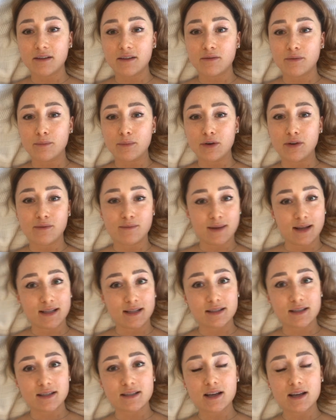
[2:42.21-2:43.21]
movements.
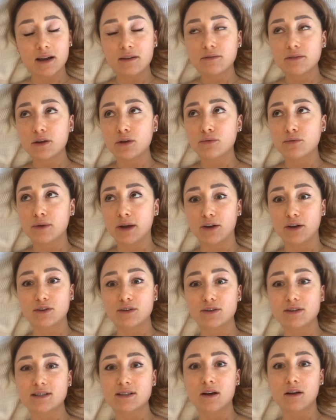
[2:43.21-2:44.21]
It's kind of like
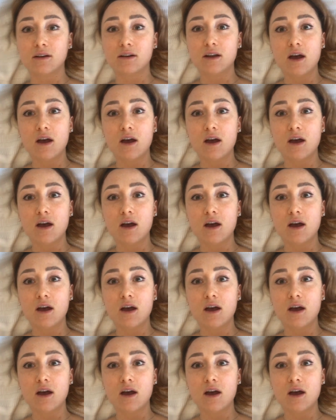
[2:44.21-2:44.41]
wrinkles on